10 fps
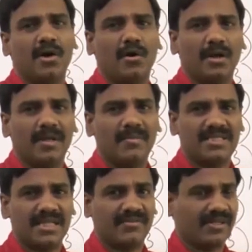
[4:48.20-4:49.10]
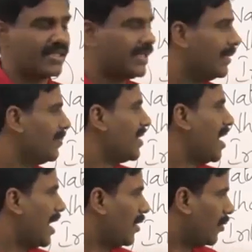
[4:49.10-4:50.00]
whole number set, we can say.
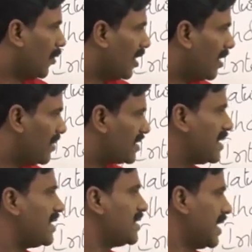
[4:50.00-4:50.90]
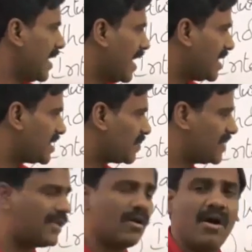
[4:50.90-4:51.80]
And whole numbers is again a
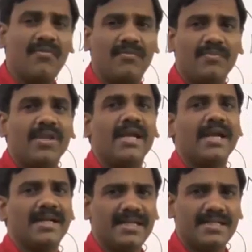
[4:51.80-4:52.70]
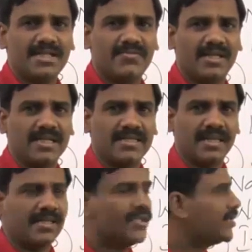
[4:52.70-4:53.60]
subset of integers we can
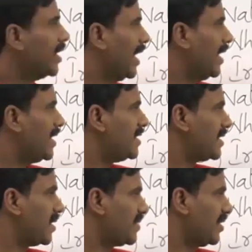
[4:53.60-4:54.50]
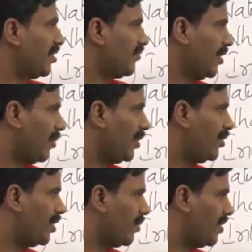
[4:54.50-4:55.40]
say. So n is a subset of
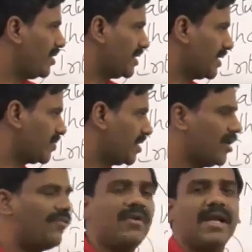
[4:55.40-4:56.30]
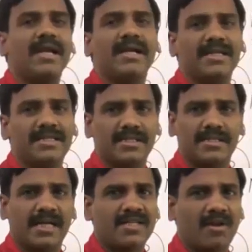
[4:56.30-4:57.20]
w, w is a subset of
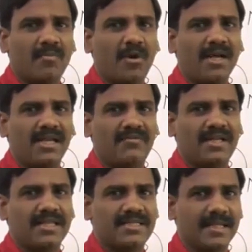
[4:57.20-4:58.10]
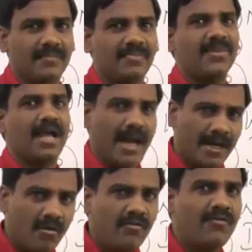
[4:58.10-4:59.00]
integers. That is one point that we can say.
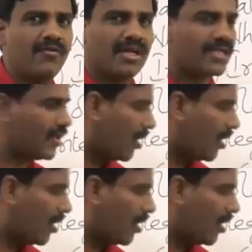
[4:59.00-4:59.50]
And now we focus